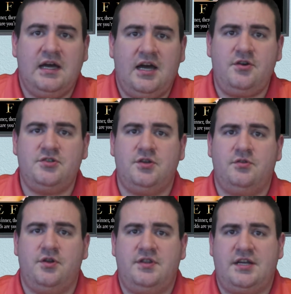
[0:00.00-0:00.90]
I also
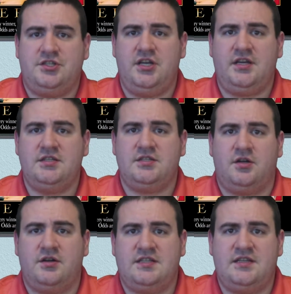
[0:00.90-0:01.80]
learned that chickens
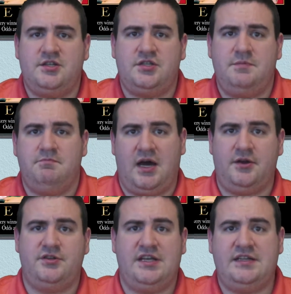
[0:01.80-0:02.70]
are essentially
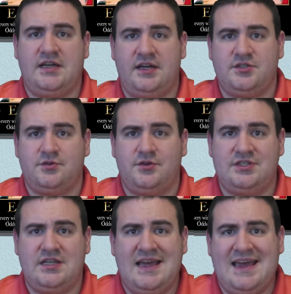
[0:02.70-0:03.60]
modern-day
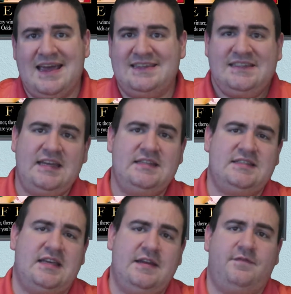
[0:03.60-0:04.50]
dinosaurs.
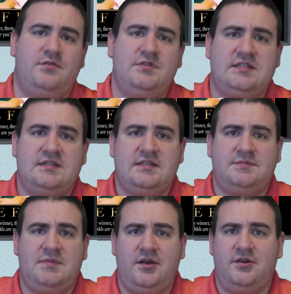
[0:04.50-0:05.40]
Satan's influence in this
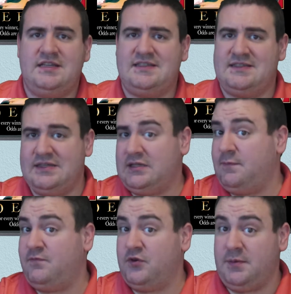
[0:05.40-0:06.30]
matter is still
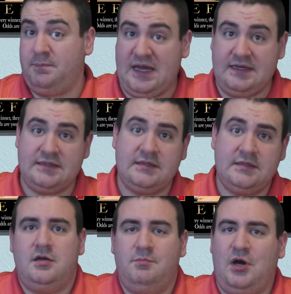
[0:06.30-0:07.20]
up for debate.
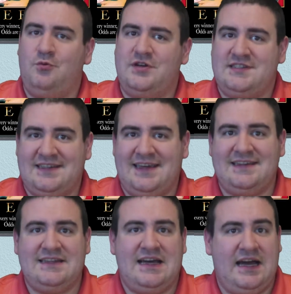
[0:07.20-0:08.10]
But once
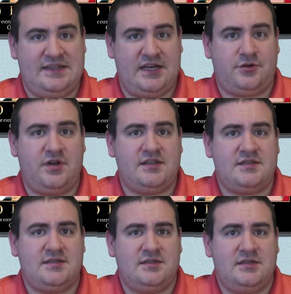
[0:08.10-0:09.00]
again, I
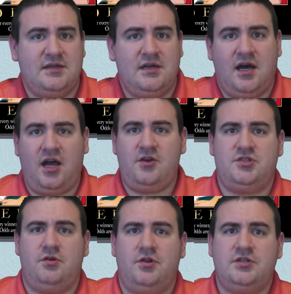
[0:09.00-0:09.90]
digress. I
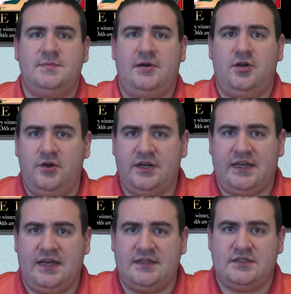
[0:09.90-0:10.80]
also learned about
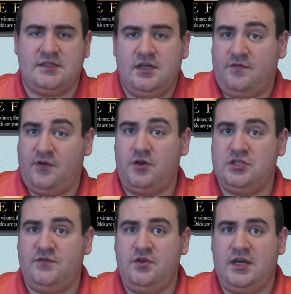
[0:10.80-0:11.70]
hurricanes. For
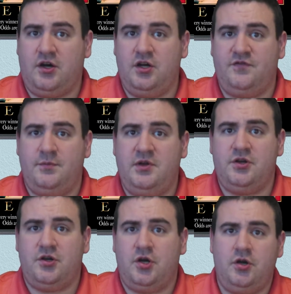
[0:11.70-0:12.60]
those of you that aren't
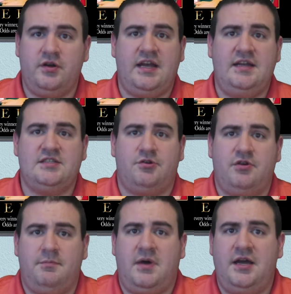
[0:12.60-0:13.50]
familiar, hurricanes
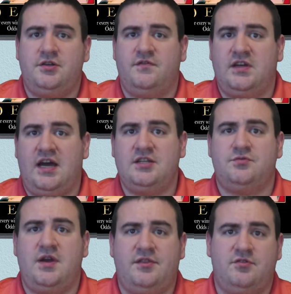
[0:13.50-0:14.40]
are a reminder of
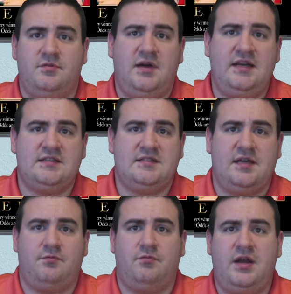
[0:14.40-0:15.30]
God's wrath to remind us
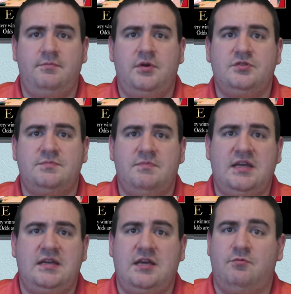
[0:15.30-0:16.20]
that rainbows
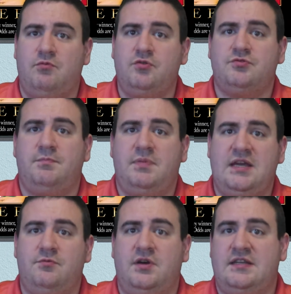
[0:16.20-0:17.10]
mean he won't
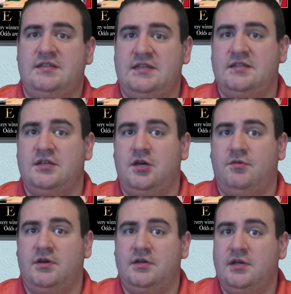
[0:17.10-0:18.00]
repeat what he did to
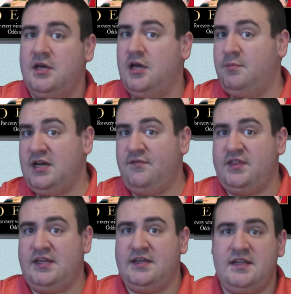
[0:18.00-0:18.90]
Noah. But
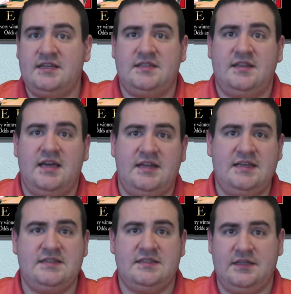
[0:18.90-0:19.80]
everything less than that
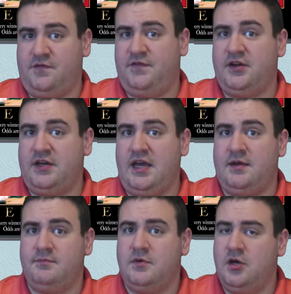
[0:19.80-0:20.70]
is still fair
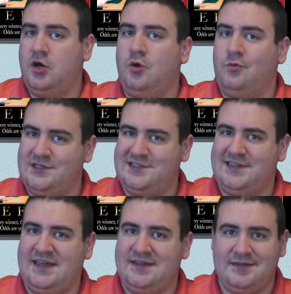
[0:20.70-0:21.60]
game. Once
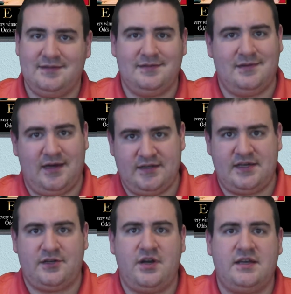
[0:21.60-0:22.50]
again, I
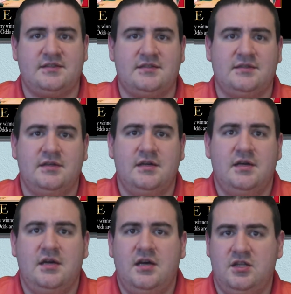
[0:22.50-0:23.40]
digress.
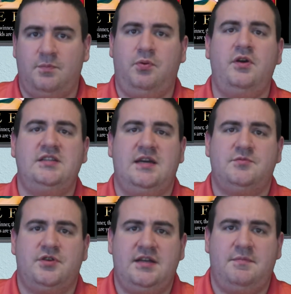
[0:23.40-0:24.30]
The point
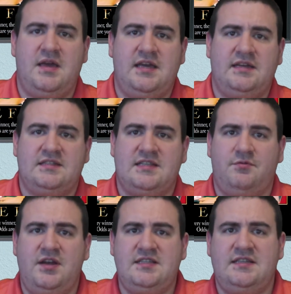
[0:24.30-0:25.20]
I'm trying to make is
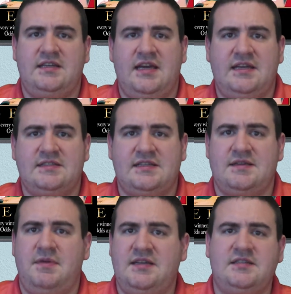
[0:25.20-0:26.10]
that Raising Cane's has
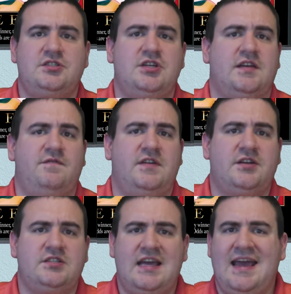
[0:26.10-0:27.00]
amazing chicken
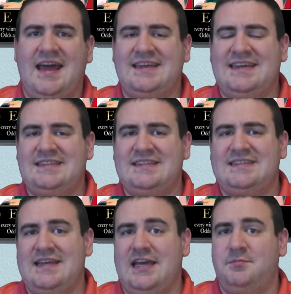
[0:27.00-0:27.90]
fingers and it gets
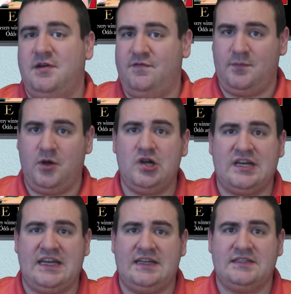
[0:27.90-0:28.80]
its name from
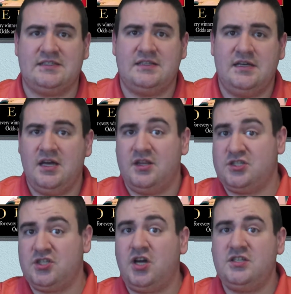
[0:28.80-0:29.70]
hurricanes.
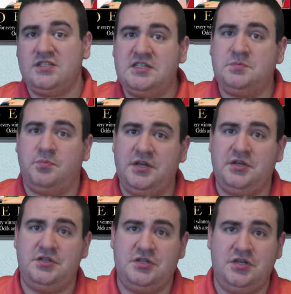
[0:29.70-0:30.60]
The sauce is pretty
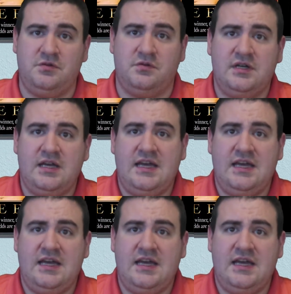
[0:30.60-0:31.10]
good too.